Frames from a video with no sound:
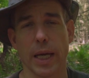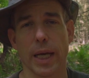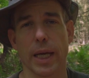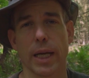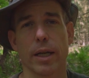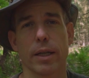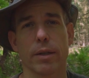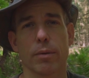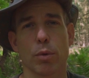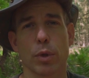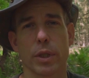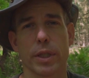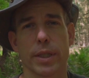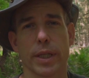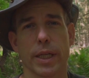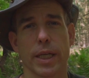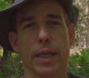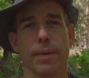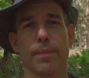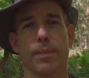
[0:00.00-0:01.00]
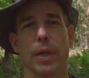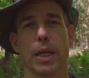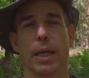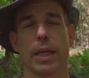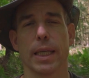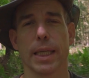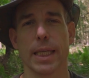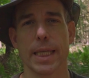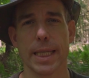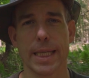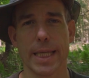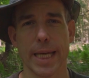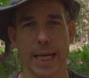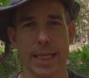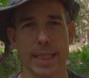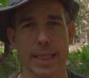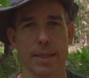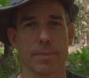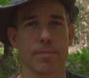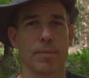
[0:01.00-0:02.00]
And I would say
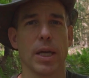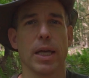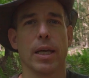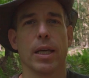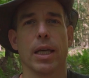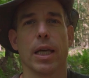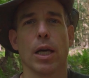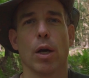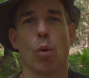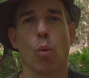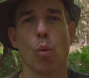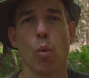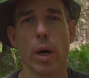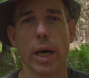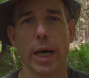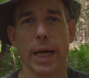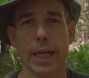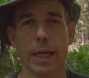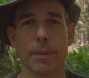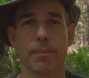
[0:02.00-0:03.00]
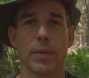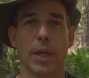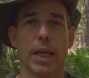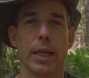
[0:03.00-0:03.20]
yes. Why?